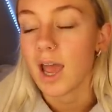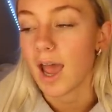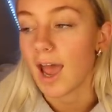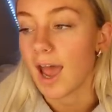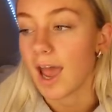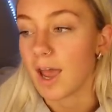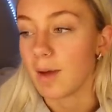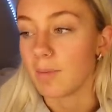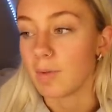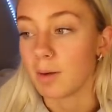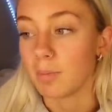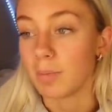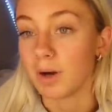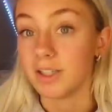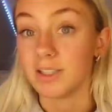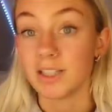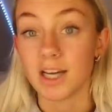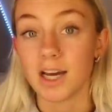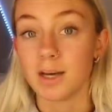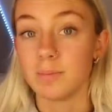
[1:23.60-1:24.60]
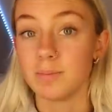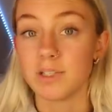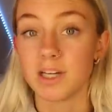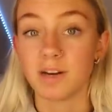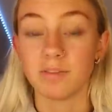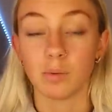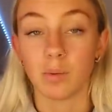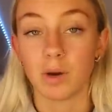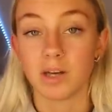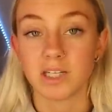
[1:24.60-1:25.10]
And my Debs
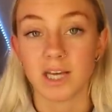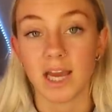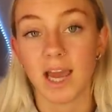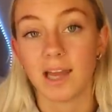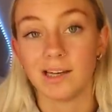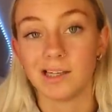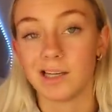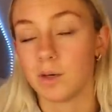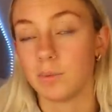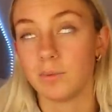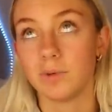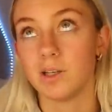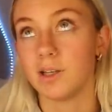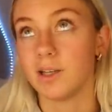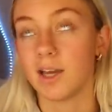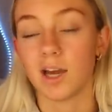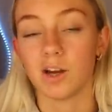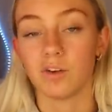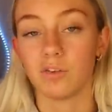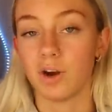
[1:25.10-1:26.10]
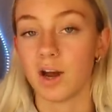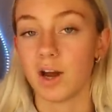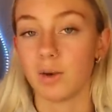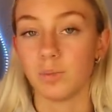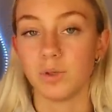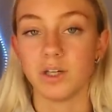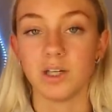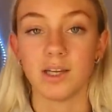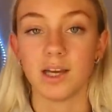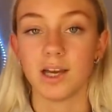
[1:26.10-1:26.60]
never went ahead. Like, we didn't get a grad,
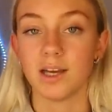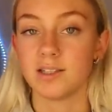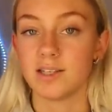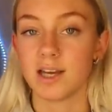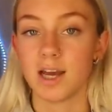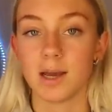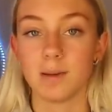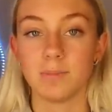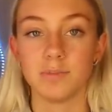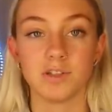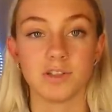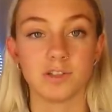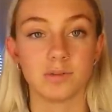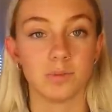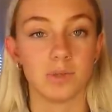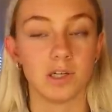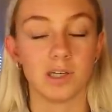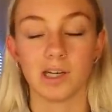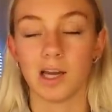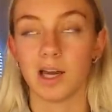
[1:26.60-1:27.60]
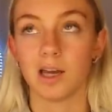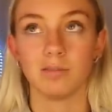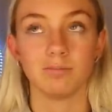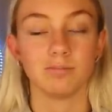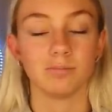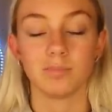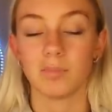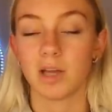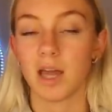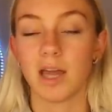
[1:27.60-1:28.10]
we didn't get a Debs, we didn't
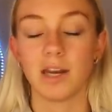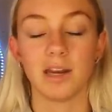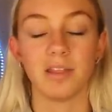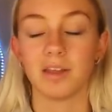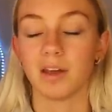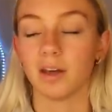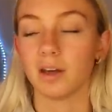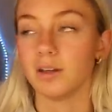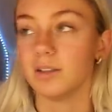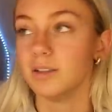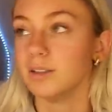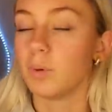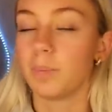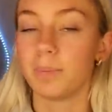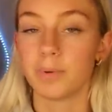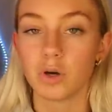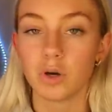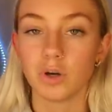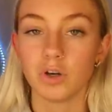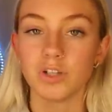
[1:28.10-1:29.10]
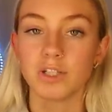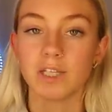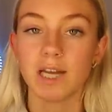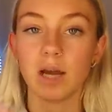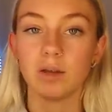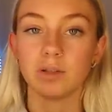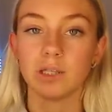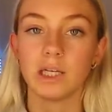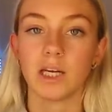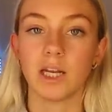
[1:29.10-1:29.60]
get anything. But because
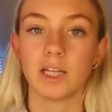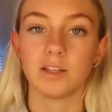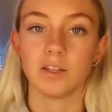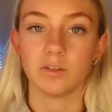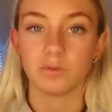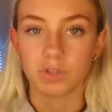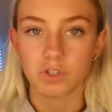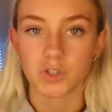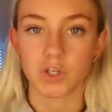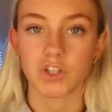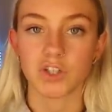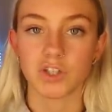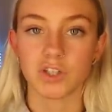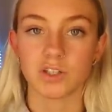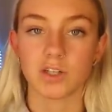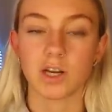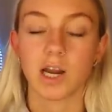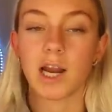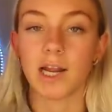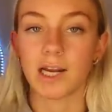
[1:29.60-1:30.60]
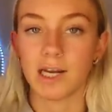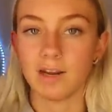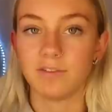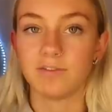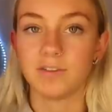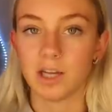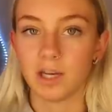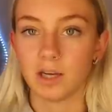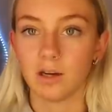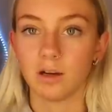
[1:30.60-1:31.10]
now that, like, the restrictions are, like,
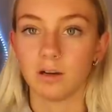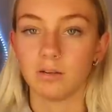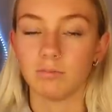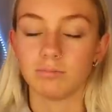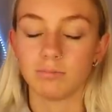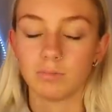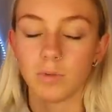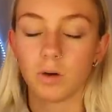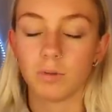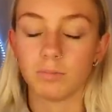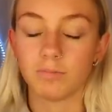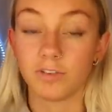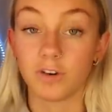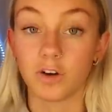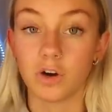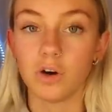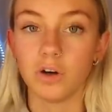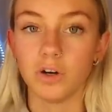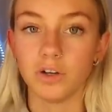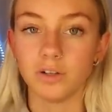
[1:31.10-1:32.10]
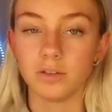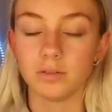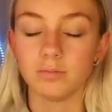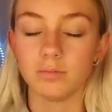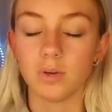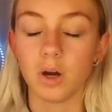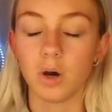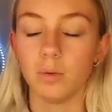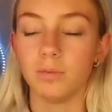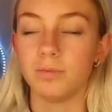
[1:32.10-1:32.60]
lifting for good,
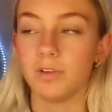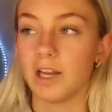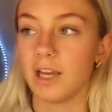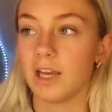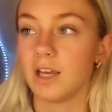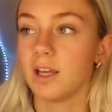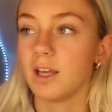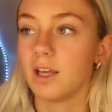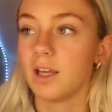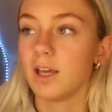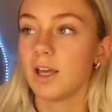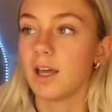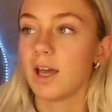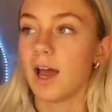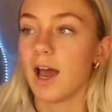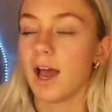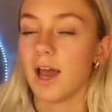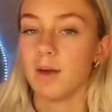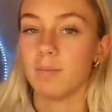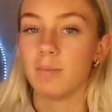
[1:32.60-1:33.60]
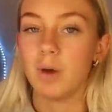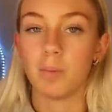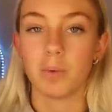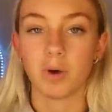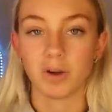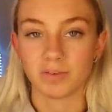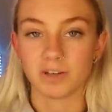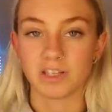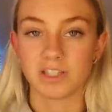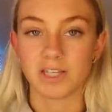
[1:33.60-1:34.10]
hopefully, my
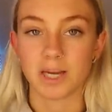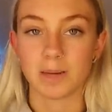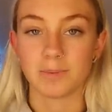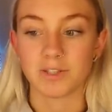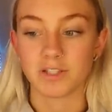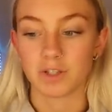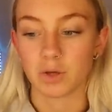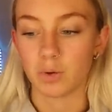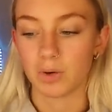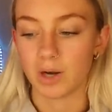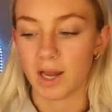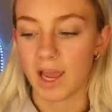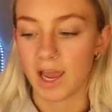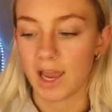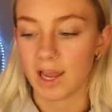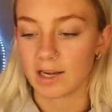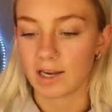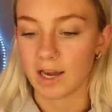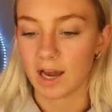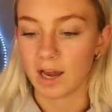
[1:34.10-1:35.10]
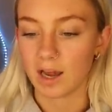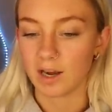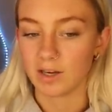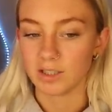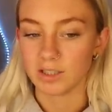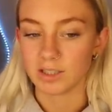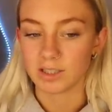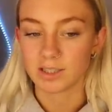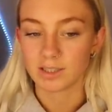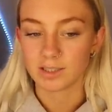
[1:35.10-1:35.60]
boyfriend's Debs is going ahead,
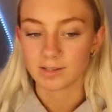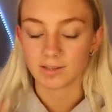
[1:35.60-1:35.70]
and